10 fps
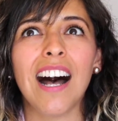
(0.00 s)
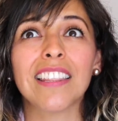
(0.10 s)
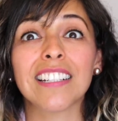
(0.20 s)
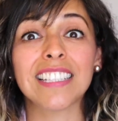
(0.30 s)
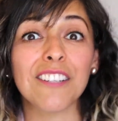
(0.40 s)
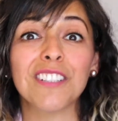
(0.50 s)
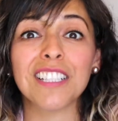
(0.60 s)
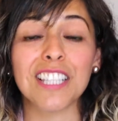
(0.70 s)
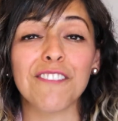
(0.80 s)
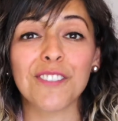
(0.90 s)
there's definitely
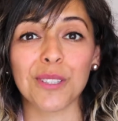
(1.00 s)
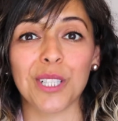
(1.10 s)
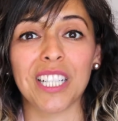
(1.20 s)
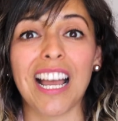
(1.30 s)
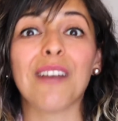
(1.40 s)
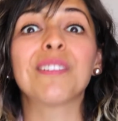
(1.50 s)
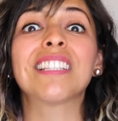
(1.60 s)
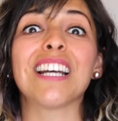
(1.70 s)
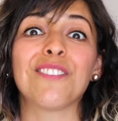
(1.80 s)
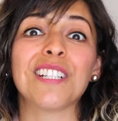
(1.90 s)
stuff to learn. I would
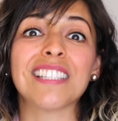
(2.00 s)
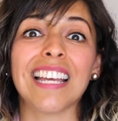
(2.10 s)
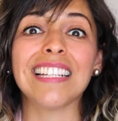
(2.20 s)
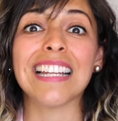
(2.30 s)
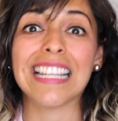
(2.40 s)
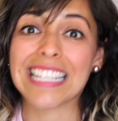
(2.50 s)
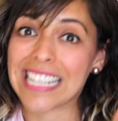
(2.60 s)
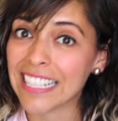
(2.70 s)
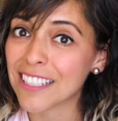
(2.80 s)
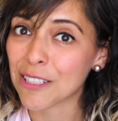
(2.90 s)
definitely say,
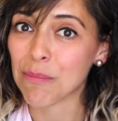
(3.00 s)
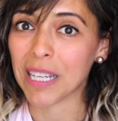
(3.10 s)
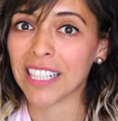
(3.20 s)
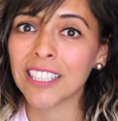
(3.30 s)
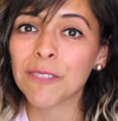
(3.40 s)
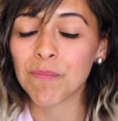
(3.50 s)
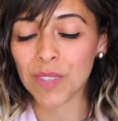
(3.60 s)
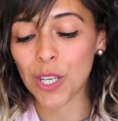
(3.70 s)
gentlemen,